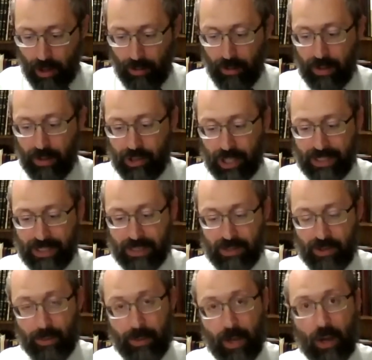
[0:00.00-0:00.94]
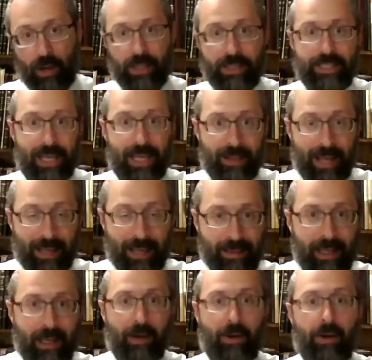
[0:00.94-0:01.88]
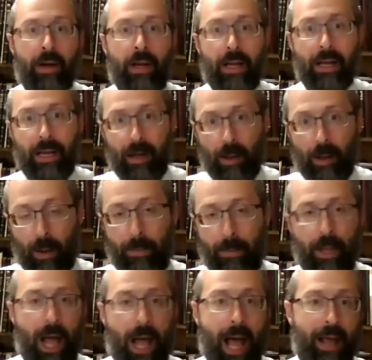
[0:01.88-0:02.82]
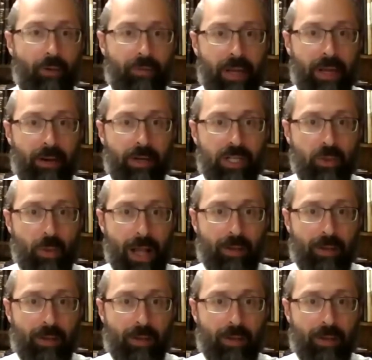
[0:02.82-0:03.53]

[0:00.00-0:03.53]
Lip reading: Just as Rabbi Yochanan said that there, it'll apply over here as well